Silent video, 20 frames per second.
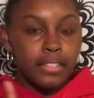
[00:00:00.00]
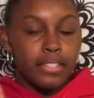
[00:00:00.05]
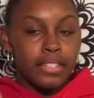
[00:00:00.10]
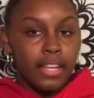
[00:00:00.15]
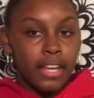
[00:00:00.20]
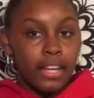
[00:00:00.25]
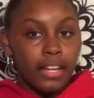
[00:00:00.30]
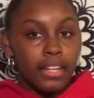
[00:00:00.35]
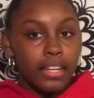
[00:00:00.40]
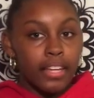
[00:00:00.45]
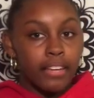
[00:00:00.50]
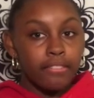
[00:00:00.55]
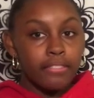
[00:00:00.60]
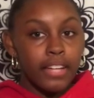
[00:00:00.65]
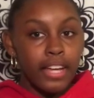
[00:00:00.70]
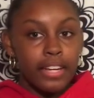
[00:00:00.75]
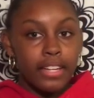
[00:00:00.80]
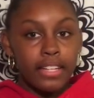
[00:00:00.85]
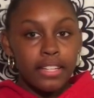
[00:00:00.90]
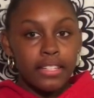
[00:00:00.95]
teen gift
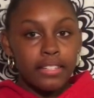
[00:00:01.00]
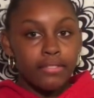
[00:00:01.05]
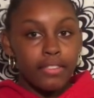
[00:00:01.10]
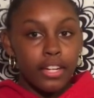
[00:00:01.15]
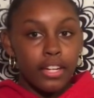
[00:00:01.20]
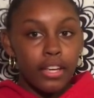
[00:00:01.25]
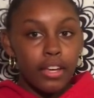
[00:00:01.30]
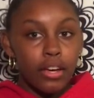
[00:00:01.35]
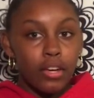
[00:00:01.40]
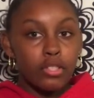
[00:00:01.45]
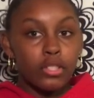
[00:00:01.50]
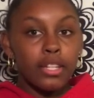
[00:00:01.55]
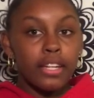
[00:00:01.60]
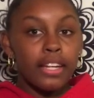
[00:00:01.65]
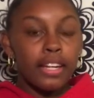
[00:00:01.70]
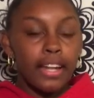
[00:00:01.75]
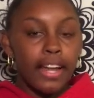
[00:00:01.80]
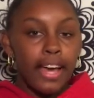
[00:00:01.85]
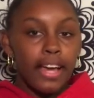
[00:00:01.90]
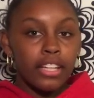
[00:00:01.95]
ideas videos
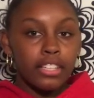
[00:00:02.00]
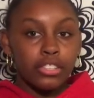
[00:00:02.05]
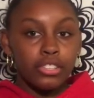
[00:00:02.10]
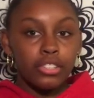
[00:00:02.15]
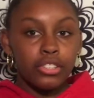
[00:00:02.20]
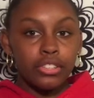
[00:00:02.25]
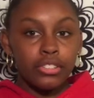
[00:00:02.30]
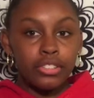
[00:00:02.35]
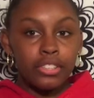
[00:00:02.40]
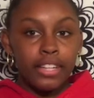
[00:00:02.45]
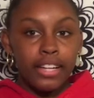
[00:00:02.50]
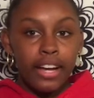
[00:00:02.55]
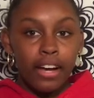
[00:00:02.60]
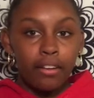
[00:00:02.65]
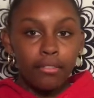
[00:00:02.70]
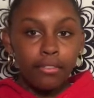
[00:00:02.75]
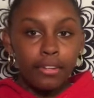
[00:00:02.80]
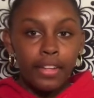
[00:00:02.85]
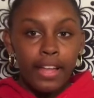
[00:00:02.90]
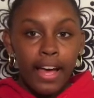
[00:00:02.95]
next. So stick
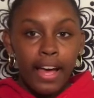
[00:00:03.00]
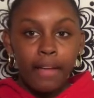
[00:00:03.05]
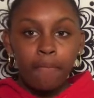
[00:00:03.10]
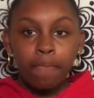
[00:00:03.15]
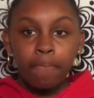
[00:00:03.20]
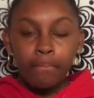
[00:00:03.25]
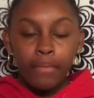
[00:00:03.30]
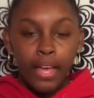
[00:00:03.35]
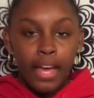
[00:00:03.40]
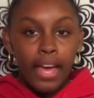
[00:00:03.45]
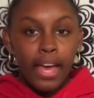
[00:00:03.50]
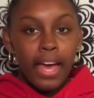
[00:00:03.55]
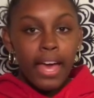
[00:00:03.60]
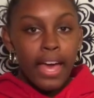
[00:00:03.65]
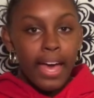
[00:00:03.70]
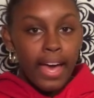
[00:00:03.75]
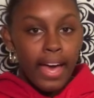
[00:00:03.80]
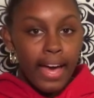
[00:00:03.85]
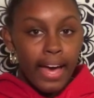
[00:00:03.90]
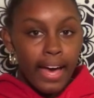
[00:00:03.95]
out for that.
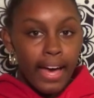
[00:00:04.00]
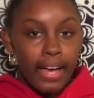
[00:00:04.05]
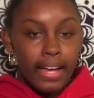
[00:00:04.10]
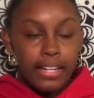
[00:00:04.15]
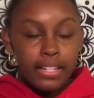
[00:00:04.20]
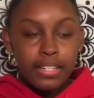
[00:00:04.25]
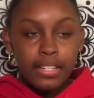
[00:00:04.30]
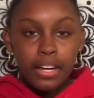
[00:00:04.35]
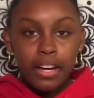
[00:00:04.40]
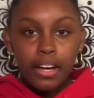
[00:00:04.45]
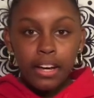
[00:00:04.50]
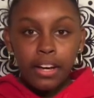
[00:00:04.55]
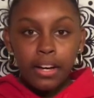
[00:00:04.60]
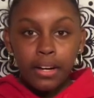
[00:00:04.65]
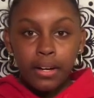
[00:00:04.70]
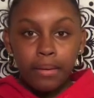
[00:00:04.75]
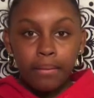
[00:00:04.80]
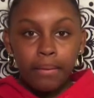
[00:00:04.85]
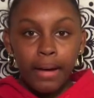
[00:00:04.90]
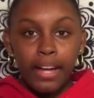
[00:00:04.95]
And
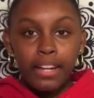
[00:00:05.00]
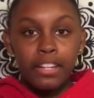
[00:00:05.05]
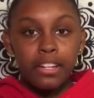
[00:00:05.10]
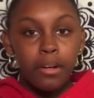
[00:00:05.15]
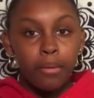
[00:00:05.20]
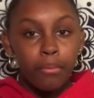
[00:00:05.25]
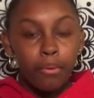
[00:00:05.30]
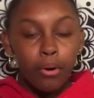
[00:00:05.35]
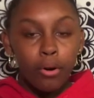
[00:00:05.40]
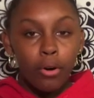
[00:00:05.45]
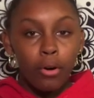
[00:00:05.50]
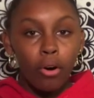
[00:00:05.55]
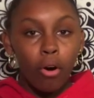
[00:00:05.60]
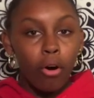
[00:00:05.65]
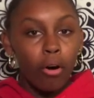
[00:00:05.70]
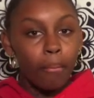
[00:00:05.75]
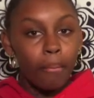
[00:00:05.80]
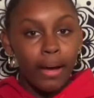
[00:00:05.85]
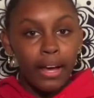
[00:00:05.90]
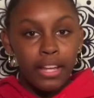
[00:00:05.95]
I did a poll
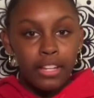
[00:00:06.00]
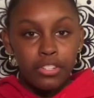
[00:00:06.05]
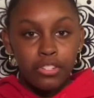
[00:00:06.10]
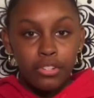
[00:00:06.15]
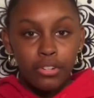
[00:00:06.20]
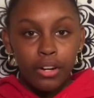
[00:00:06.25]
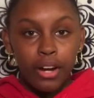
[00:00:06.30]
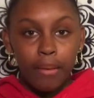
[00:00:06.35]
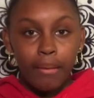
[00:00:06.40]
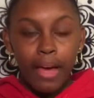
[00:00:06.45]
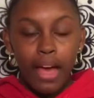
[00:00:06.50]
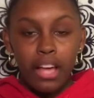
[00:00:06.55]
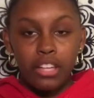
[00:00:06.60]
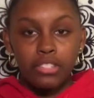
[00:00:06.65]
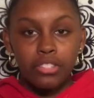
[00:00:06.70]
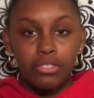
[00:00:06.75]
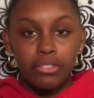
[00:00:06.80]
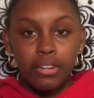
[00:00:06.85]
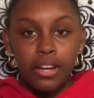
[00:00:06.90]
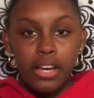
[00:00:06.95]
on my Instagram
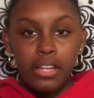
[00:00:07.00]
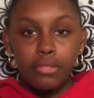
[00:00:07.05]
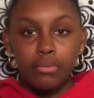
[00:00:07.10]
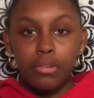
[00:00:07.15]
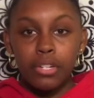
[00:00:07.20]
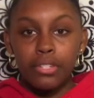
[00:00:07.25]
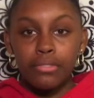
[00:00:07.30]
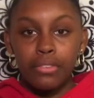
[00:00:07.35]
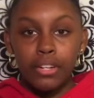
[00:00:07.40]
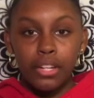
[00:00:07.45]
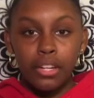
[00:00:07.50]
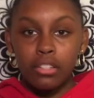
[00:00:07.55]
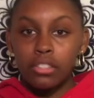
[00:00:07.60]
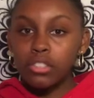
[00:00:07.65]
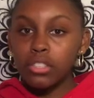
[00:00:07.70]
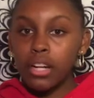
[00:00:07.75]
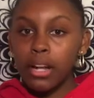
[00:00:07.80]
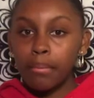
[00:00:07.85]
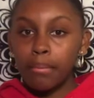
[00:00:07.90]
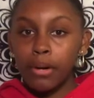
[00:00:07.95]
asking you guys which video
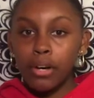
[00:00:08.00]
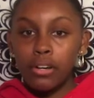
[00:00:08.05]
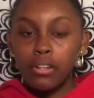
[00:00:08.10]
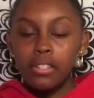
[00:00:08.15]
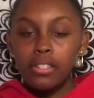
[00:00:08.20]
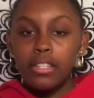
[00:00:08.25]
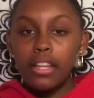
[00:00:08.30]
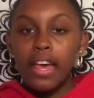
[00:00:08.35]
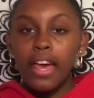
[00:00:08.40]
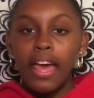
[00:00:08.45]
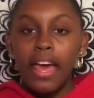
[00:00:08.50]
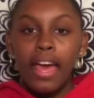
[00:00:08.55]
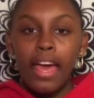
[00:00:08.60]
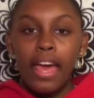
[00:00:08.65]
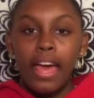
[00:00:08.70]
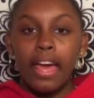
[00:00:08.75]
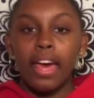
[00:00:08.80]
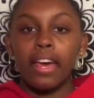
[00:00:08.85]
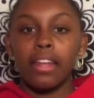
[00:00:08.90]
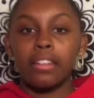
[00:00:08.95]
should I post.
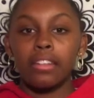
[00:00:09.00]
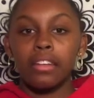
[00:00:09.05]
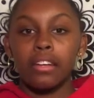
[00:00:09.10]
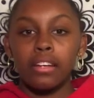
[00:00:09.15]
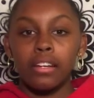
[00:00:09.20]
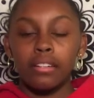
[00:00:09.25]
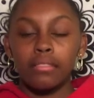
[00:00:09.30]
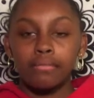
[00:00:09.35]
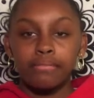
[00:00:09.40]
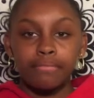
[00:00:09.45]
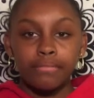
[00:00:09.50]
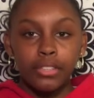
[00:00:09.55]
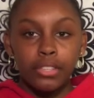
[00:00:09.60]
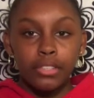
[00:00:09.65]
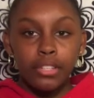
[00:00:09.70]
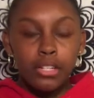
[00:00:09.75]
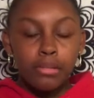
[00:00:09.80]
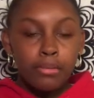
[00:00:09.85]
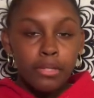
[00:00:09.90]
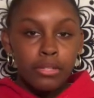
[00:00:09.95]
And the
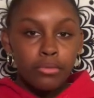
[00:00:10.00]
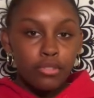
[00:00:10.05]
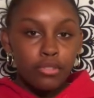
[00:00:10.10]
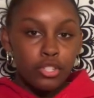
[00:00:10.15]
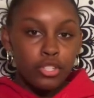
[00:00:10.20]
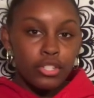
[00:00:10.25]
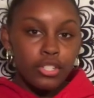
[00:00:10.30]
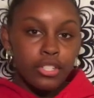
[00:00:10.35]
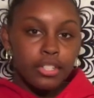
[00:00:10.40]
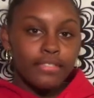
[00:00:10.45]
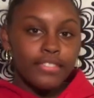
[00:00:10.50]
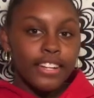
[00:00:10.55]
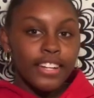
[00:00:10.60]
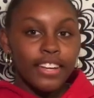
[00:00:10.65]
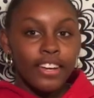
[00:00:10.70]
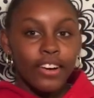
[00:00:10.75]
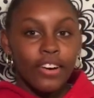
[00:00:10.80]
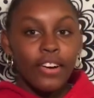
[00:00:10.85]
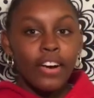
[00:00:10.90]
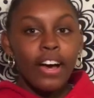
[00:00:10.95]
Christmas wish list
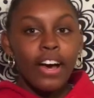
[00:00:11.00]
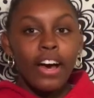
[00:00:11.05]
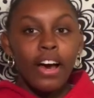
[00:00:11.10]
video